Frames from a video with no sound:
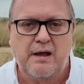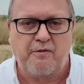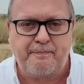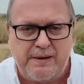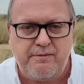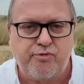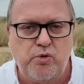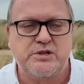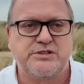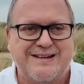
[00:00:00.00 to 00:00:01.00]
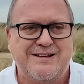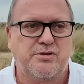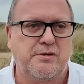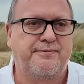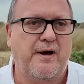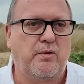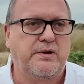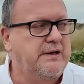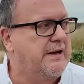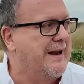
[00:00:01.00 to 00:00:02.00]
I've been through the settings on the
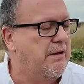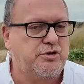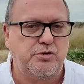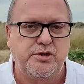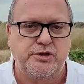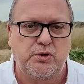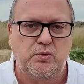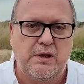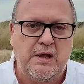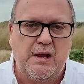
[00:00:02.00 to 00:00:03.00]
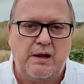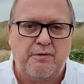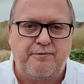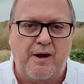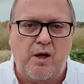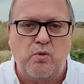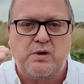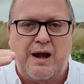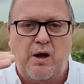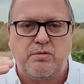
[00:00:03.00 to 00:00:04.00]
phone and it allows you to do follow,
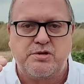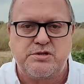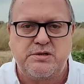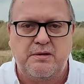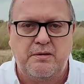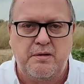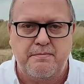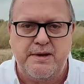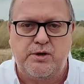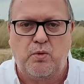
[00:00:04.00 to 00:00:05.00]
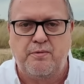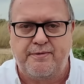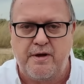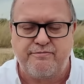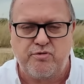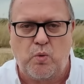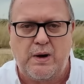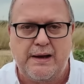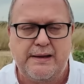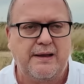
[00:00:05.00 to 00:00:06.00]
close, middle, further
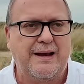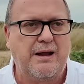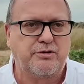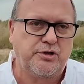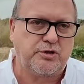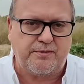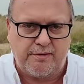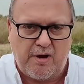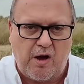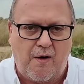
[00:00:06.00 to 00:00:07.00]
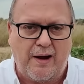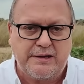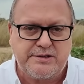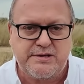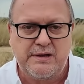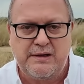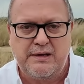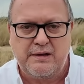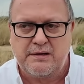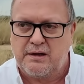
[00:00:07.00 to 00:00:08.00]
away. It allows you to do different heights.
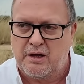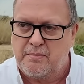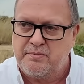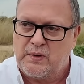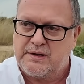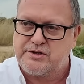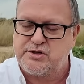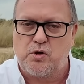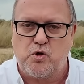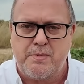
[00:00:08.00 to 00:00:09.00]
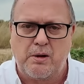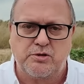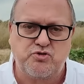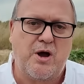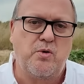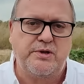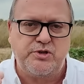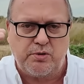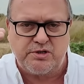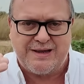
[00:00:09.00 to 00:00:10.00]
When the circle mode drone
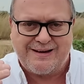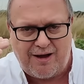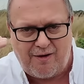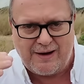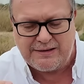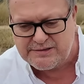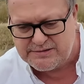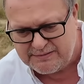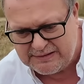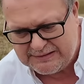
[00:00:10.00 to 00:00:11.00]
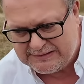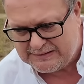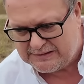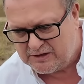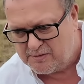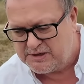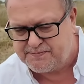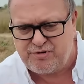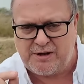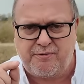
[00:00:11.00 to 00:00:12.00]
is, you can set the heights.
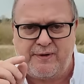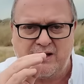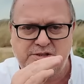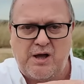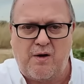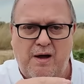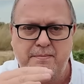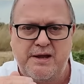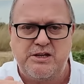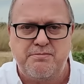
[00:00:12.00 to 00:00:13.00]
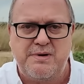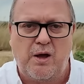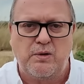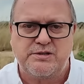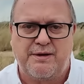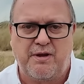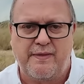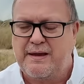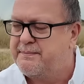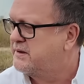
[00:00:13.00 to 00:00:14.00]
It's pretty fixed, high, medium, low, stuff like that.